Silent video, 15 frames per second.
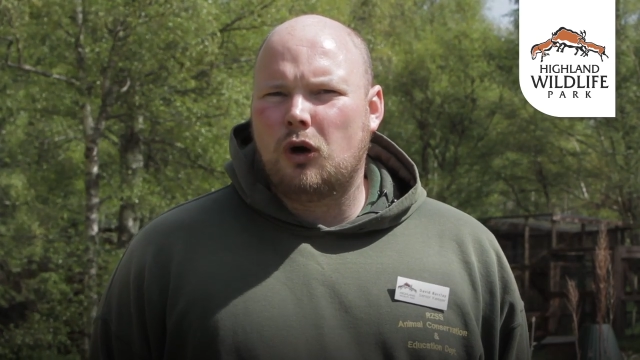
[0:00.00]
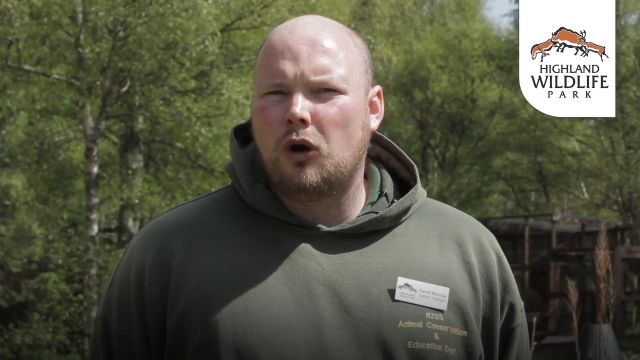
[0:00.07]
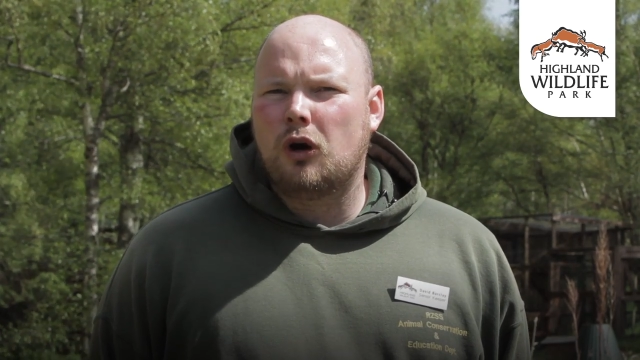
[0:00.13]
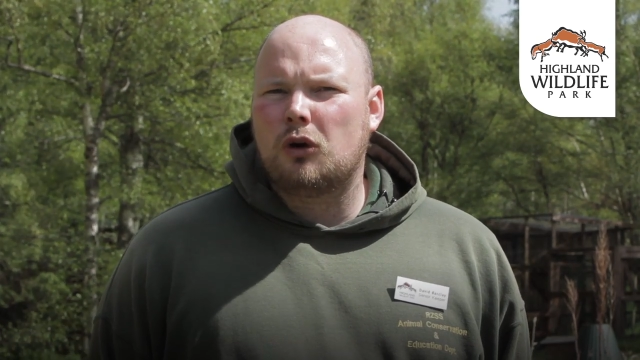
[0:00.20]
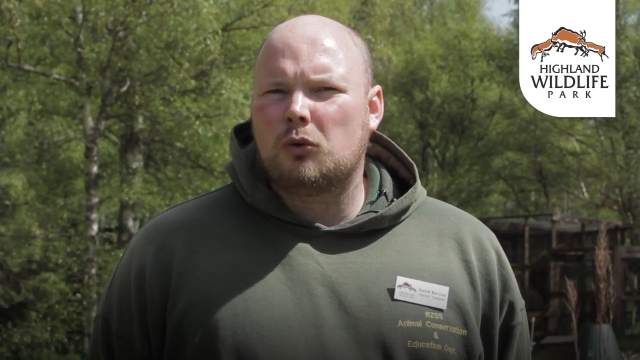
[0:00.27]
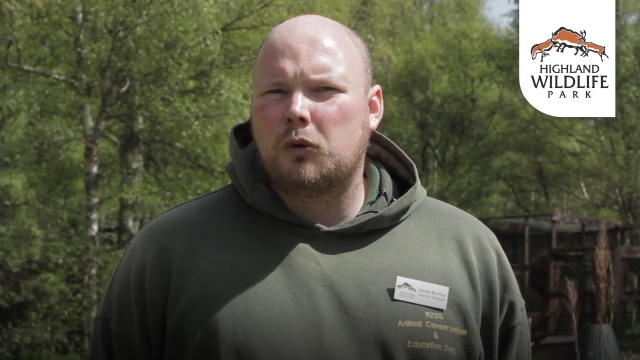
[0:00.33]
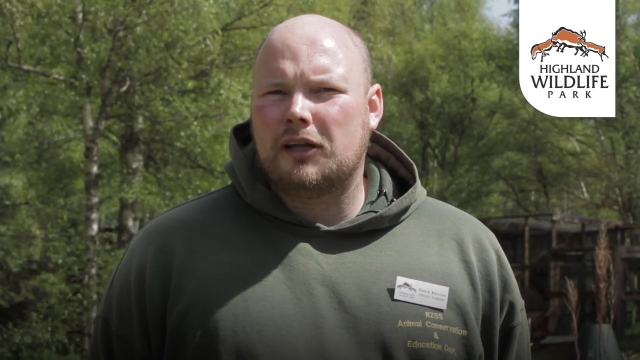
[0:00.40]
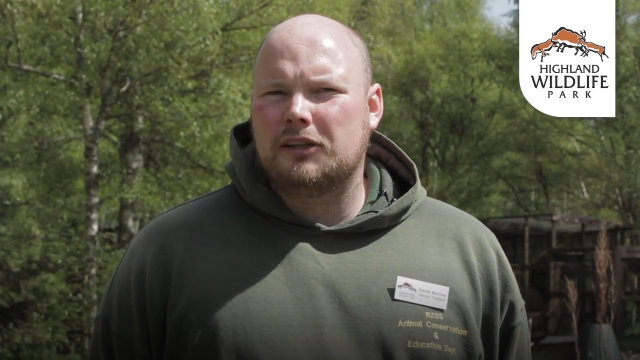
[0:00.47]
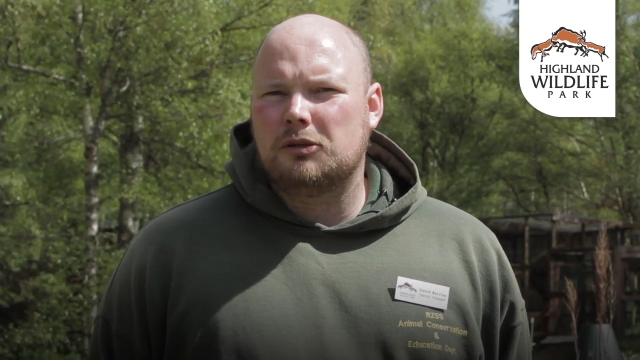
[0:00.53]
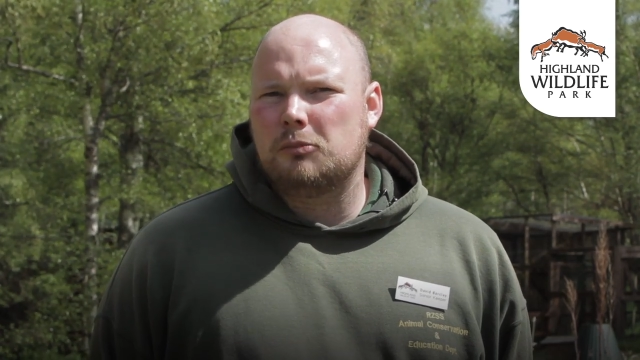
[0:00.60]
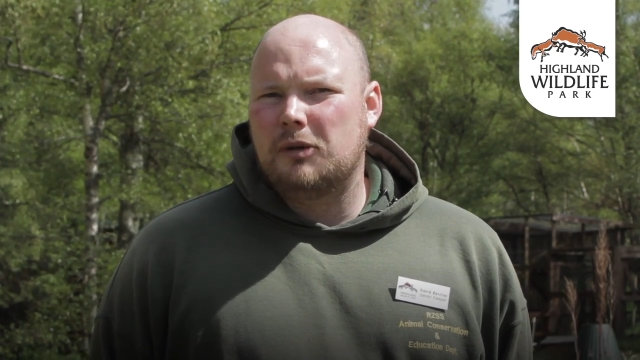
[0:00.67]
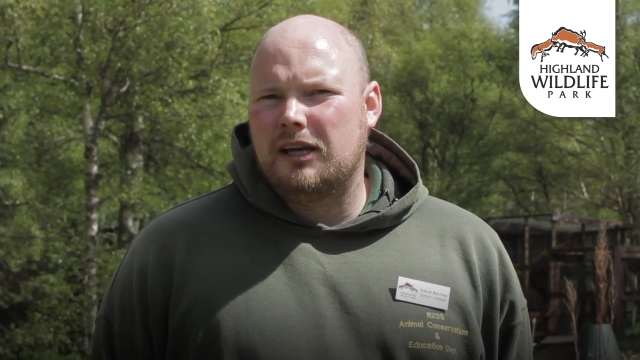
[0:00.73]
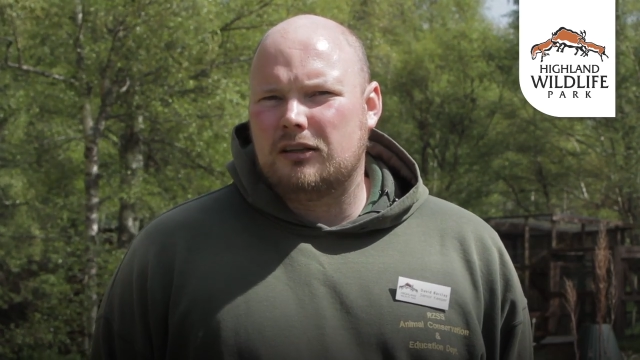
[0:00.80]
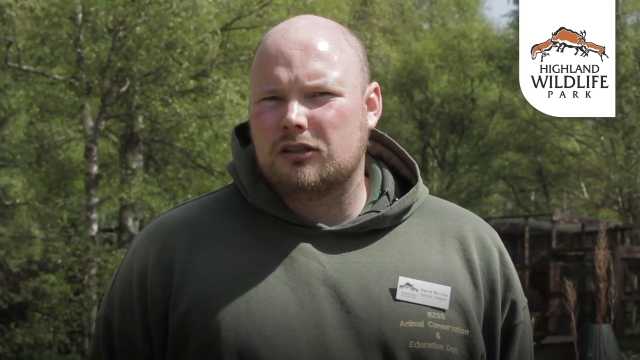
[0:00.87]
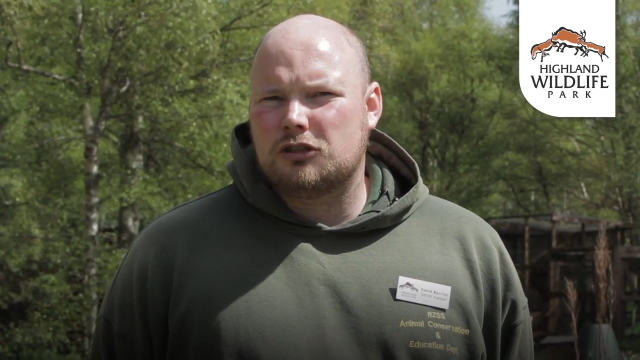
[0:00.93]
or when the
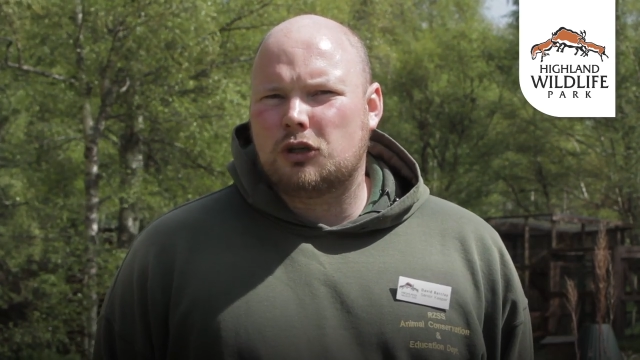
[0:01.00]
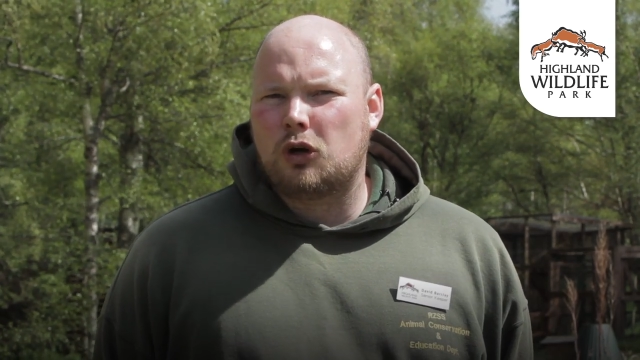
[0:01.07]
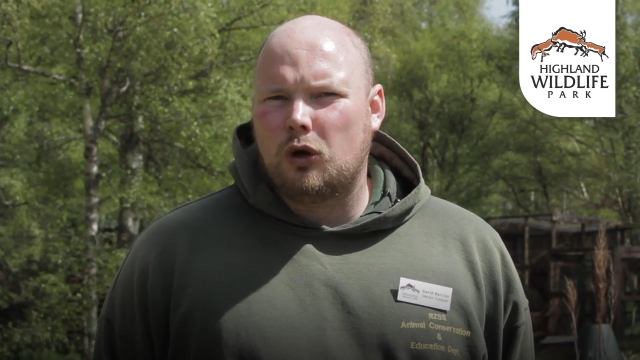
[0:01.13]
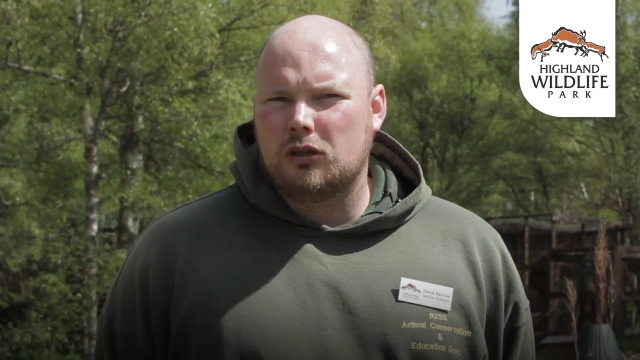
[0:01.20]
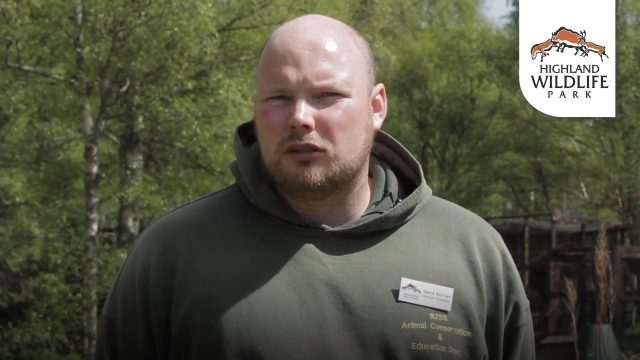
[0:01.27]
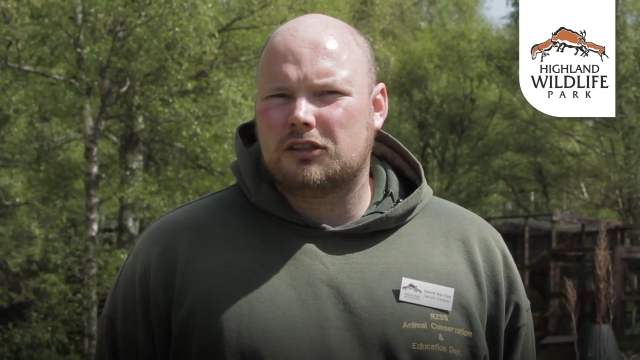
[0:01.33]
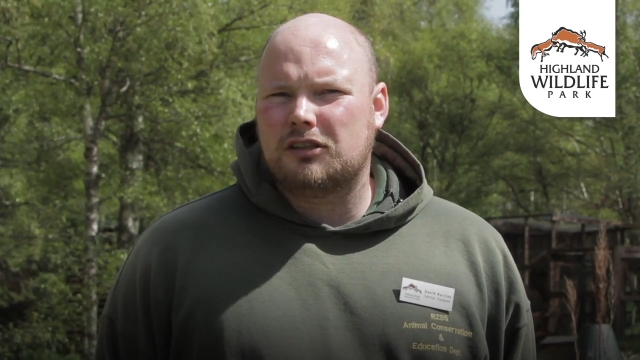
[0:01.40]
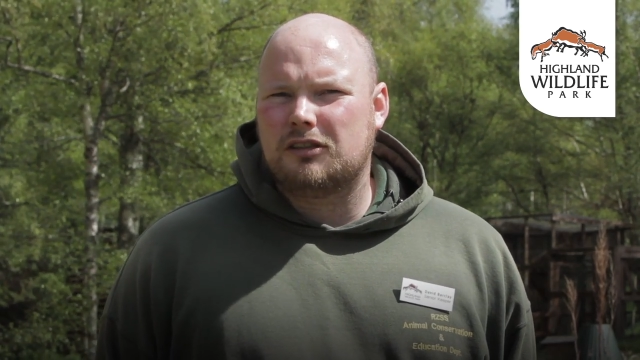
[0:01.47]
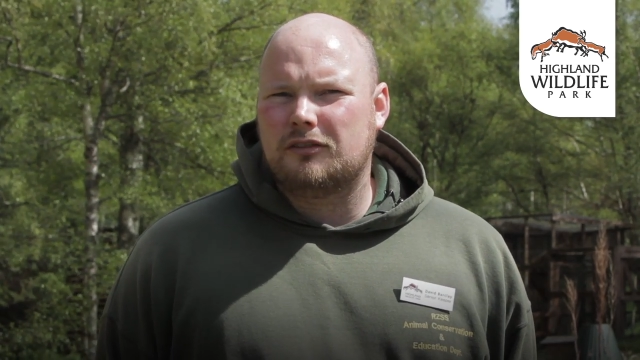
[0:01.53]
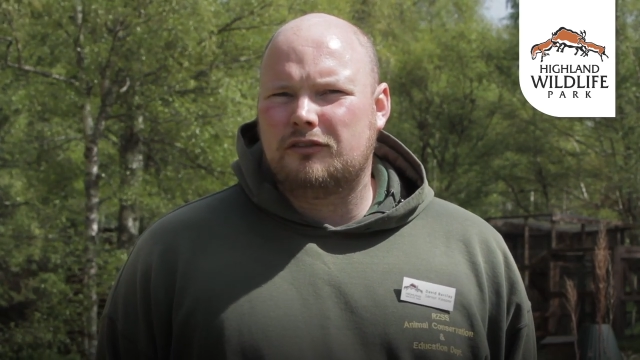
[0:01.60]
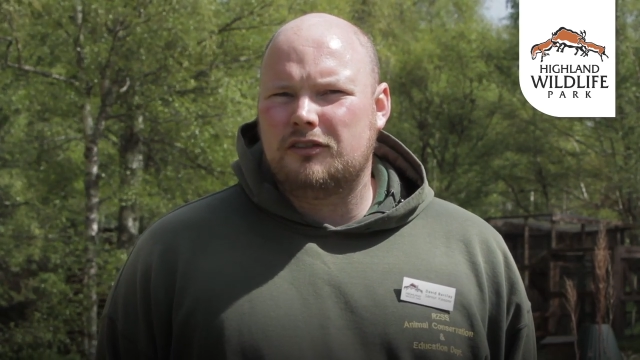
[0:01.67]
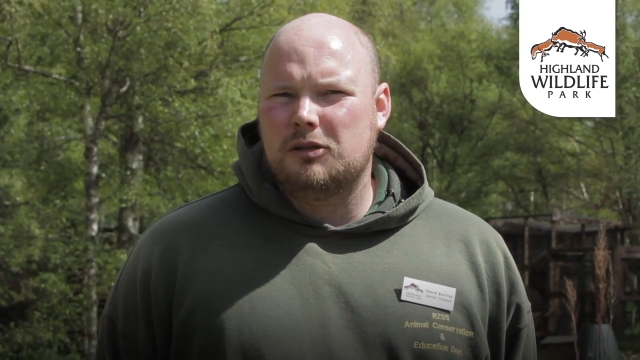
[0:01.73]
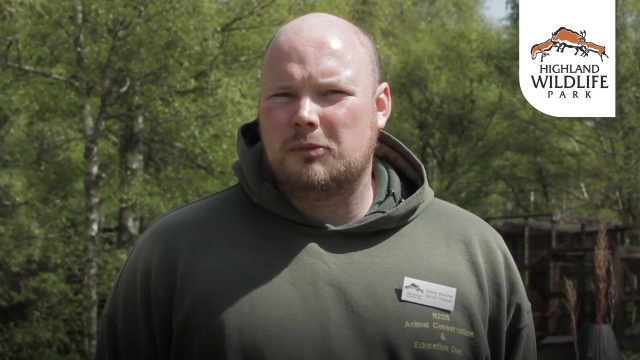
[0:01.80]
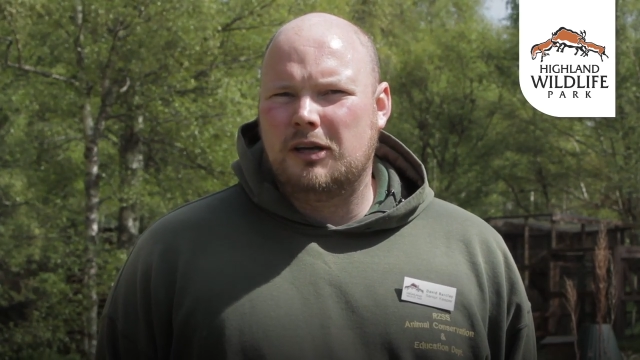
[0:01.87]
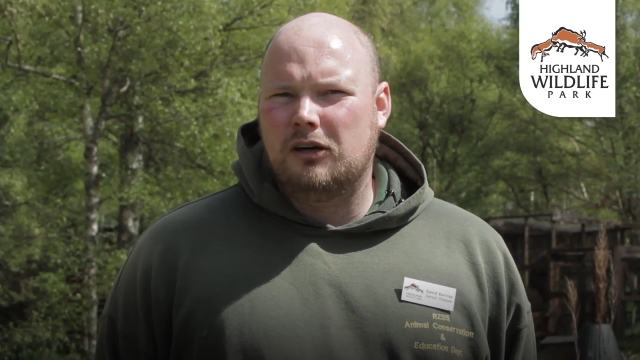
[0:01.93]
male is calling to the
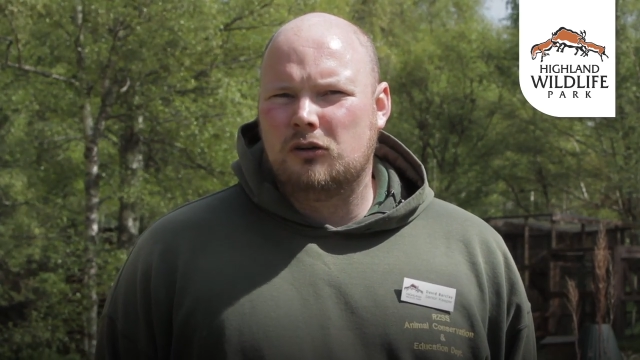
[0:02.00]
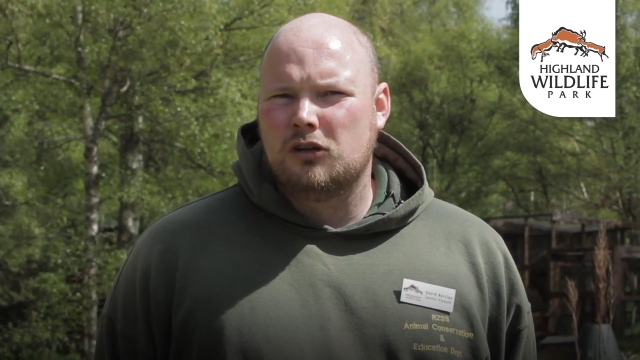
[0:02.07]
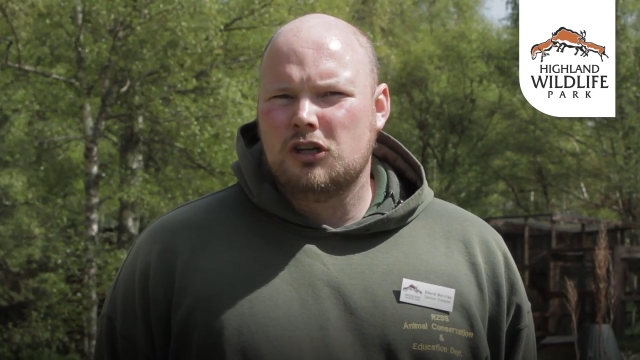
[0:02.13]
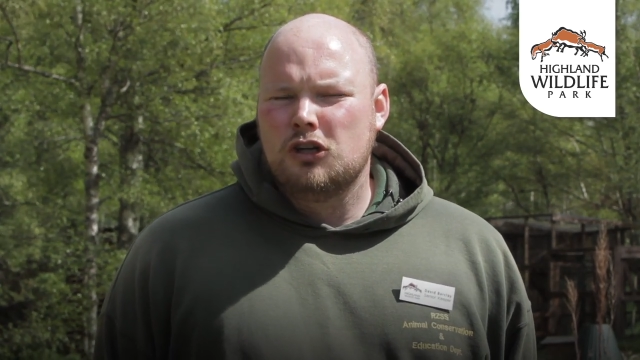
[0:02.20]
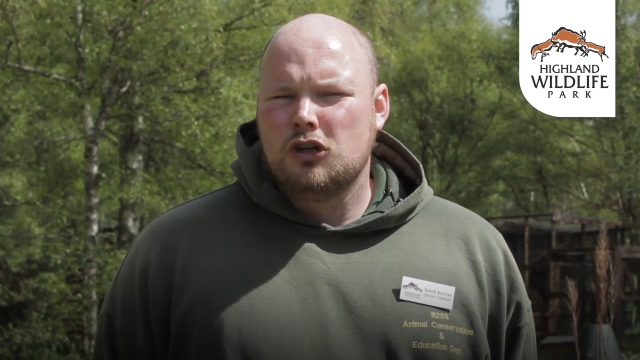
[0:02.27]
female